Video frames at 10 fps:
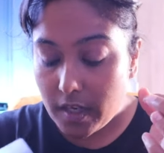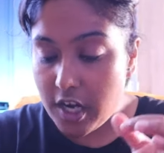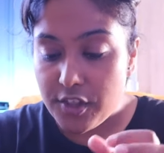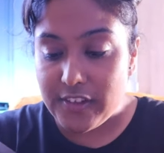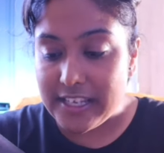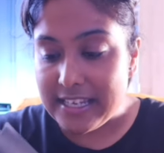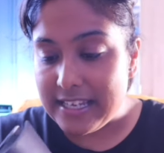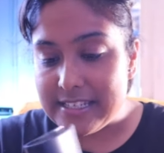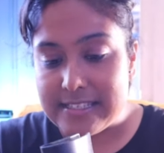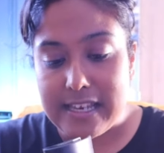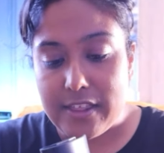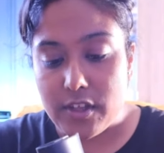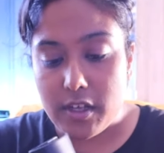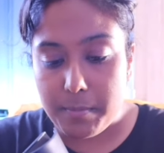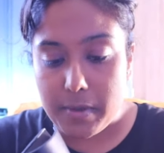I don't think it is
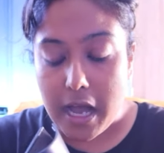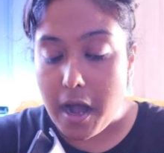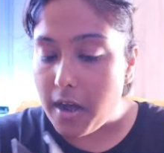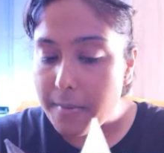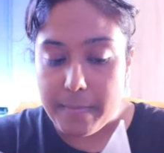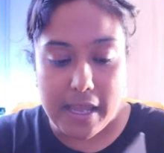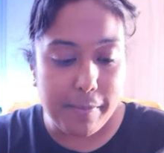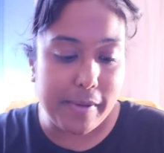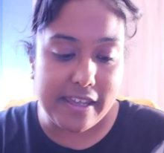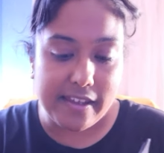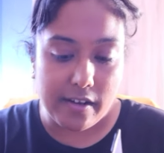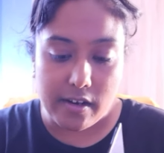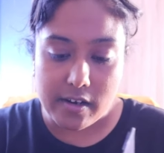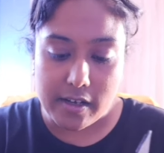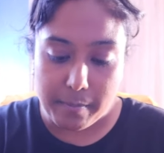leather, but I may be
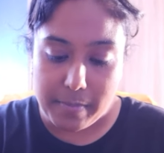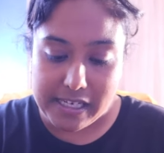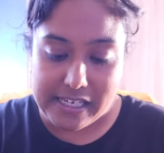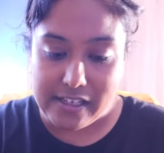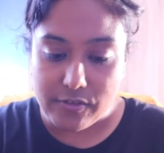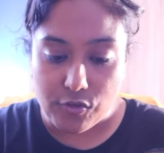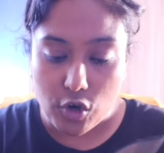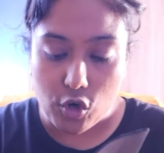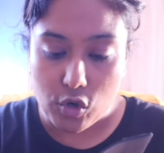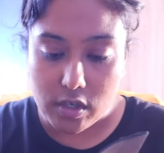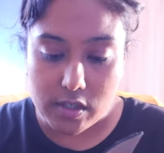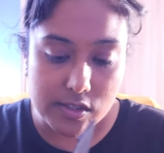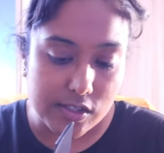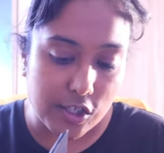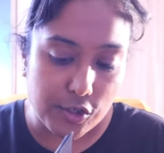completely wrong.
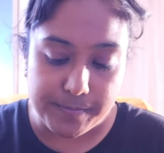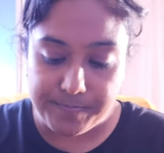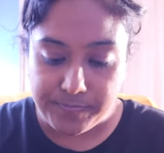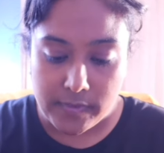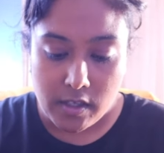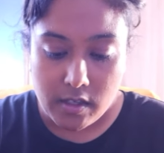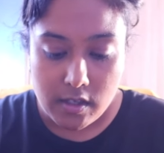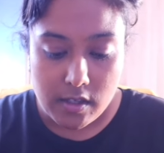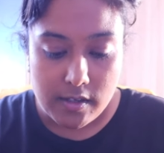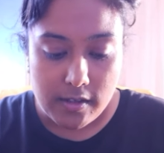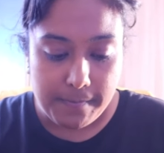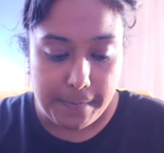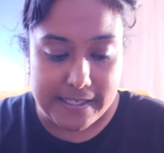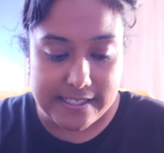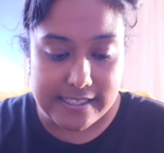So
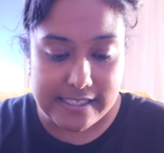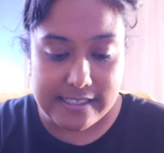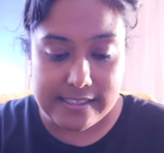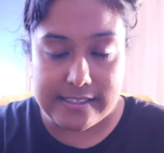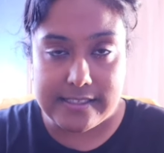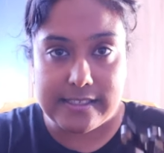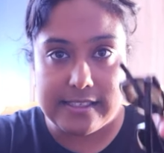this is